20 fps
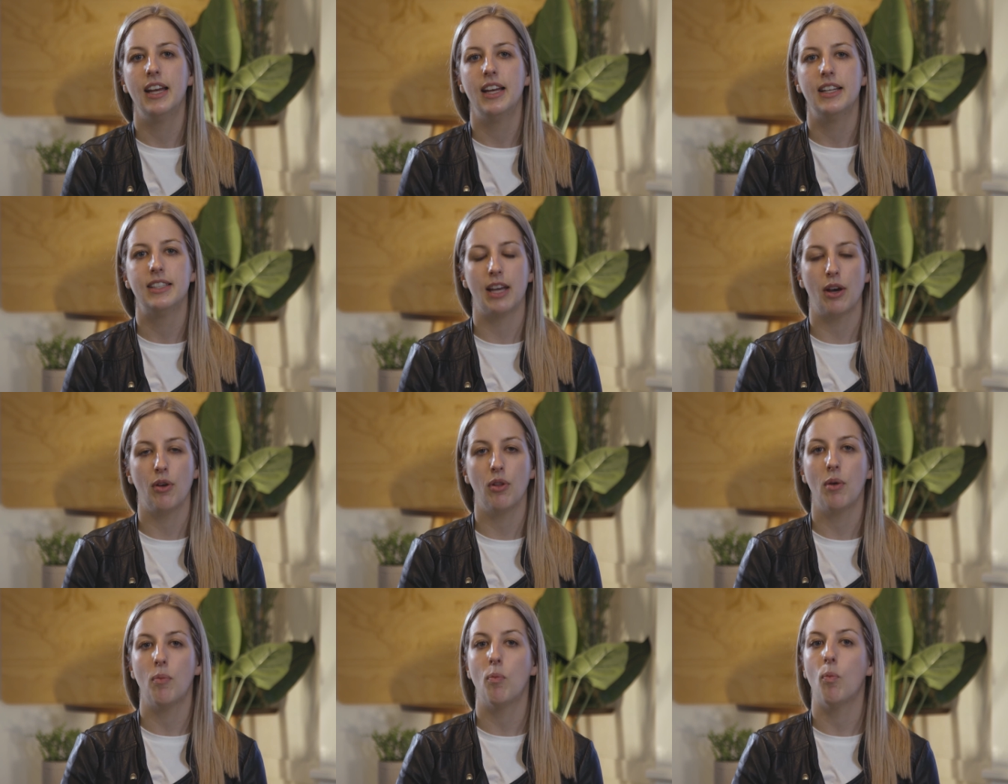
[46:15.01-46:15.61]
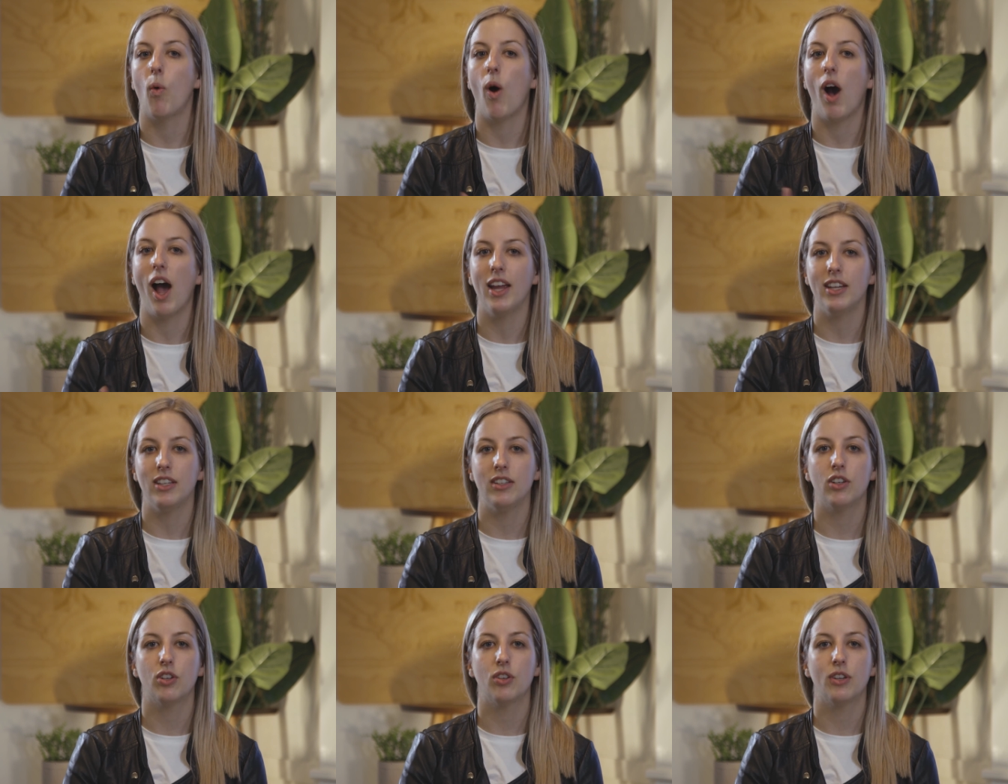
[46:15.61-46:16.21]
Tell them why
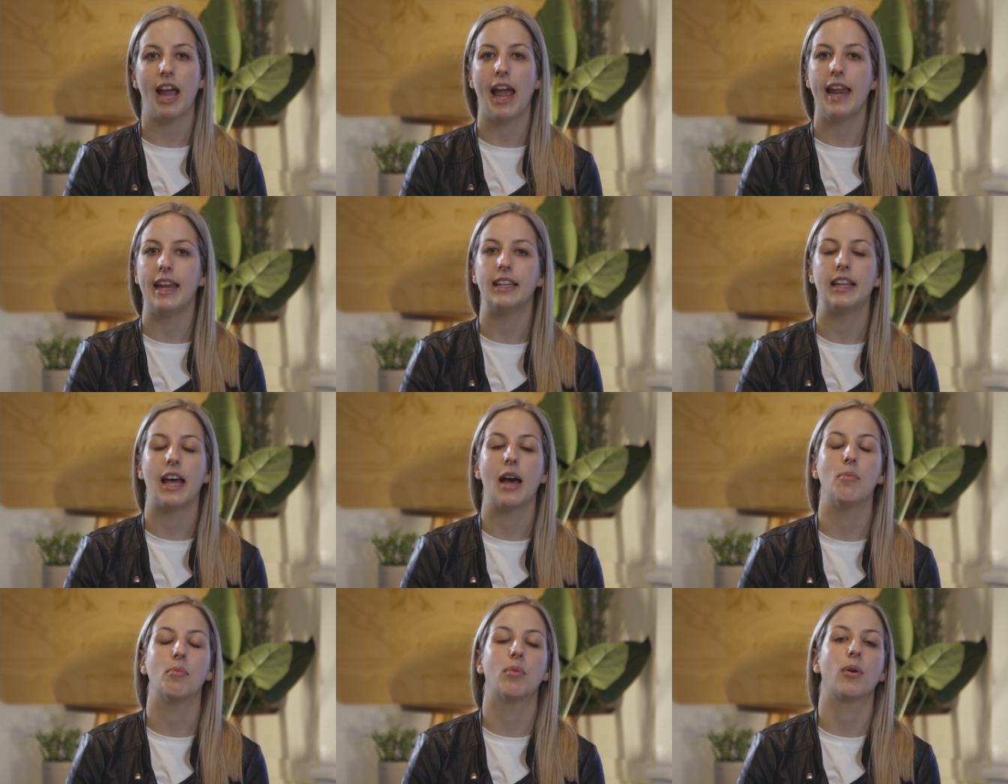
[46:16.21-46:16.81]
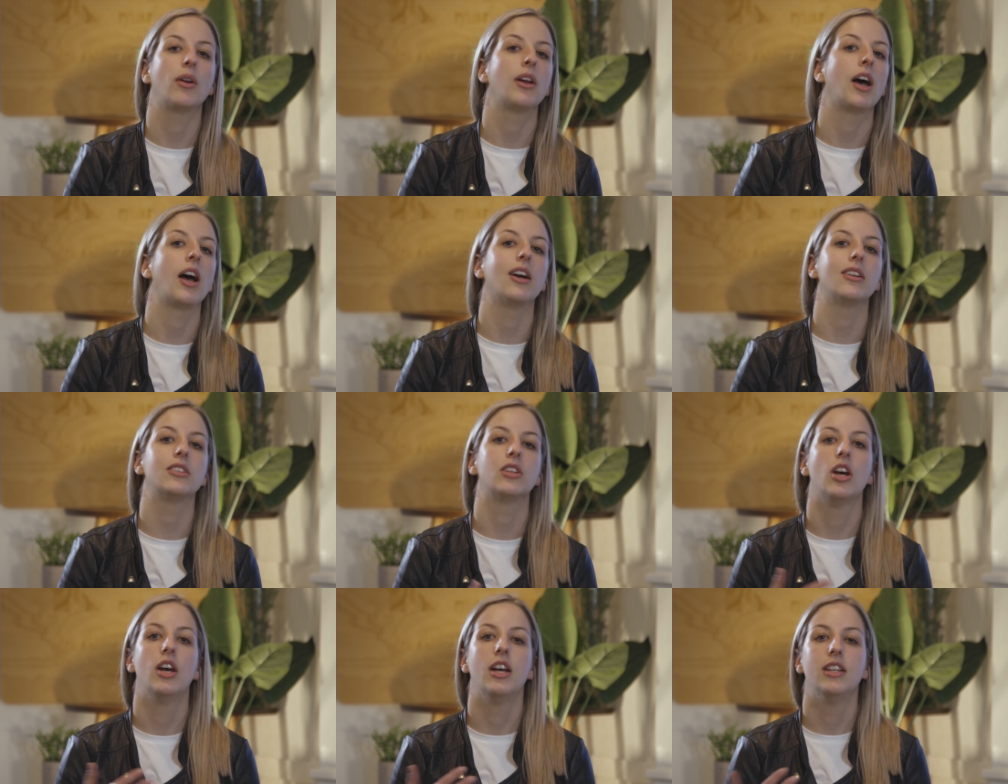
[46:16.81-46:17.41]
you created that
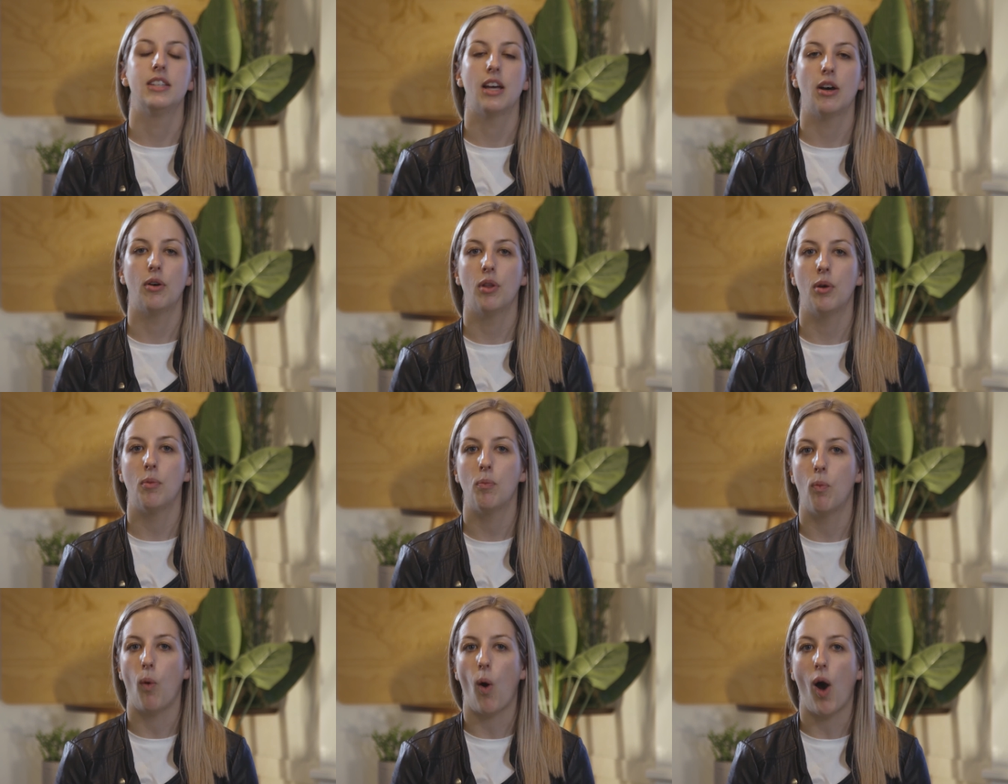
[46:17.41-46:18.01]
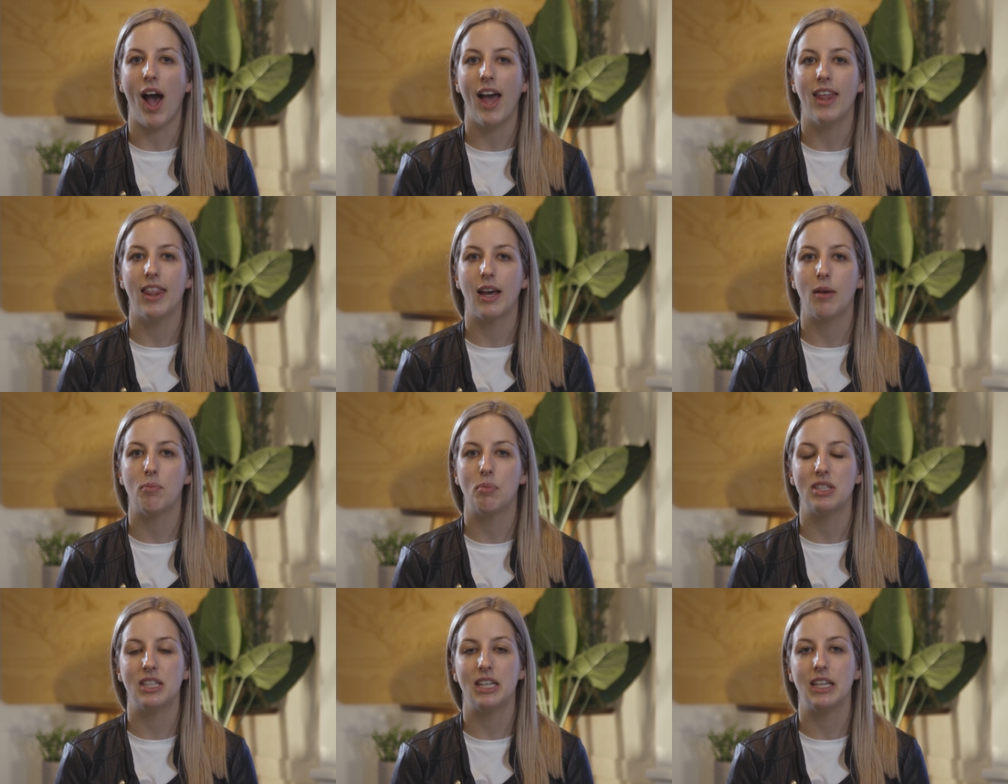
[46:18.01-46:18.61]
product. Tell them why
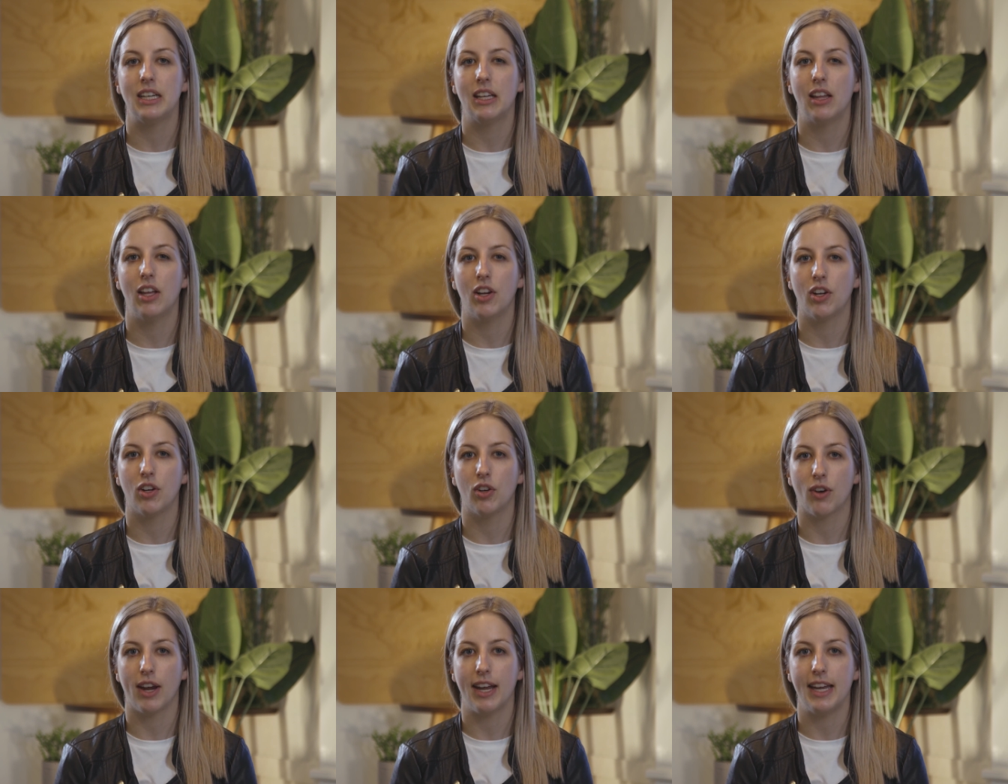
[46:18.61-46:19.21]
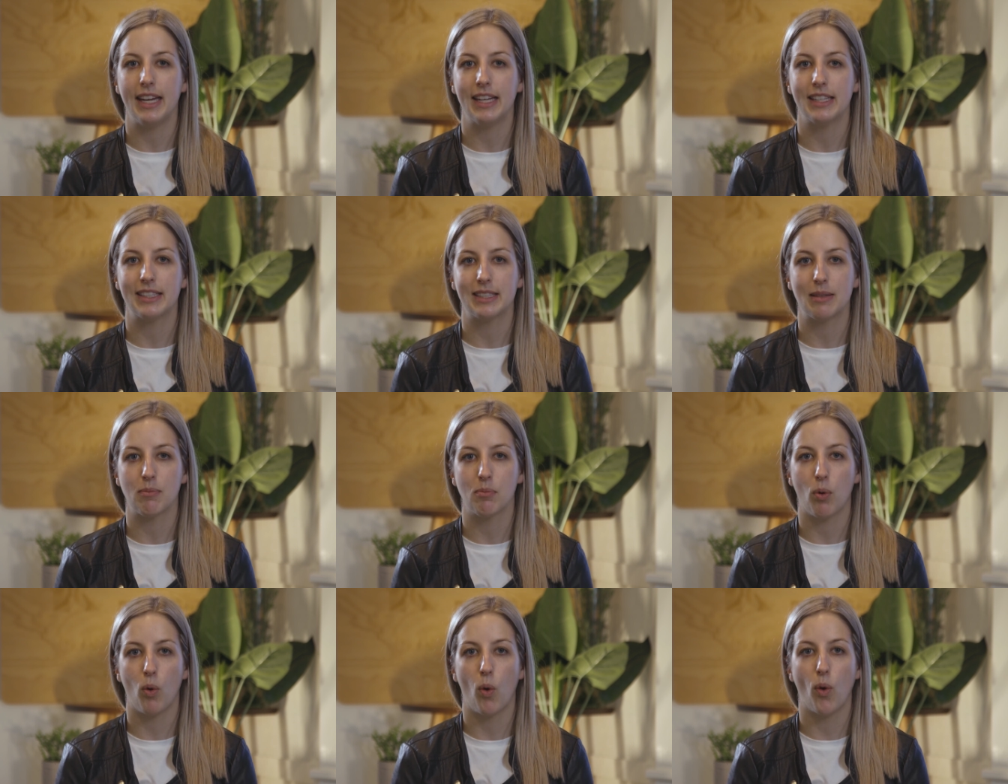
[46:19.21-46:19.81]
that particular ingredient's
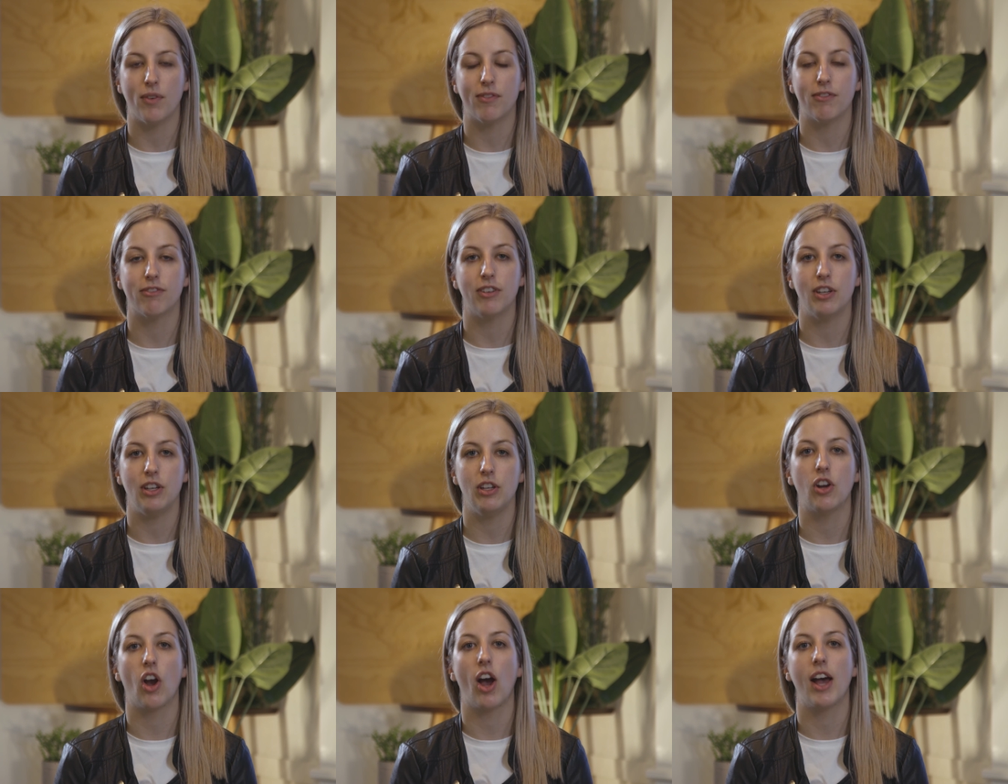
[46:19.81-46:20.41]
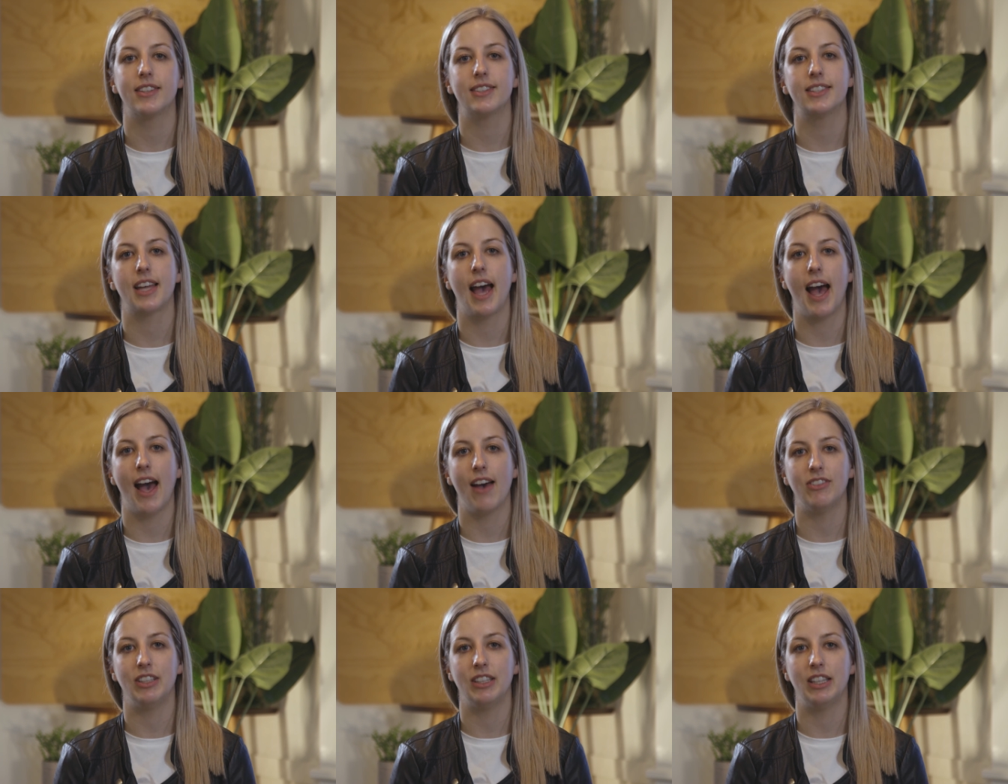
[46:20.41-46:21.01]
important for you guys to
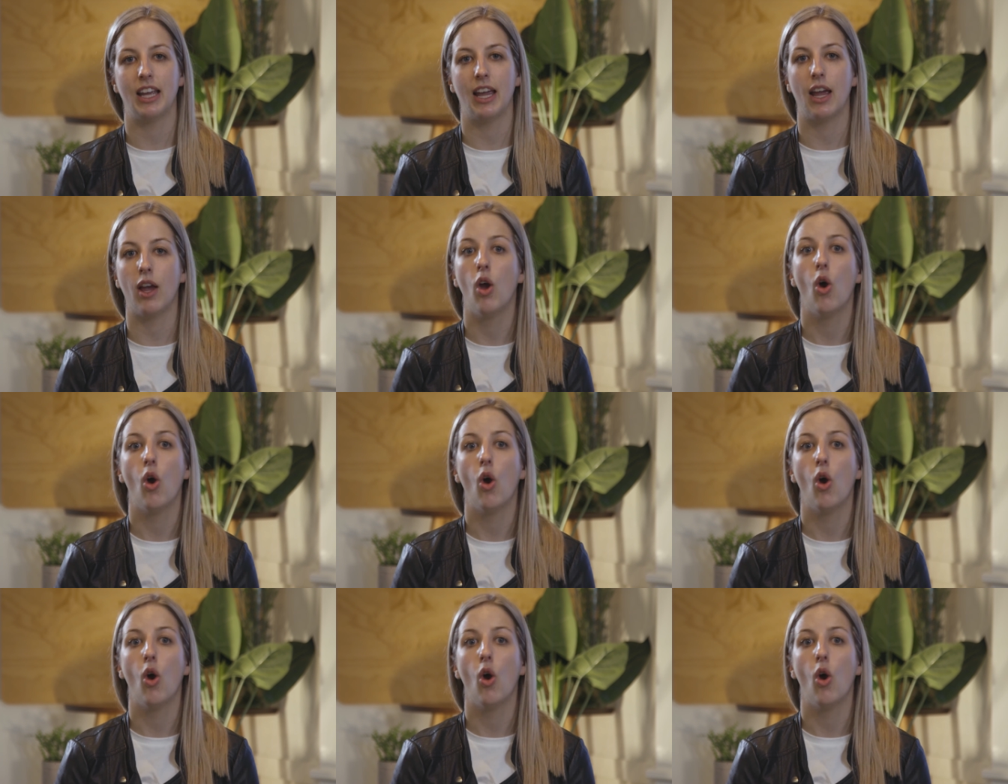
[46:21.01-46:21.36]
have in there.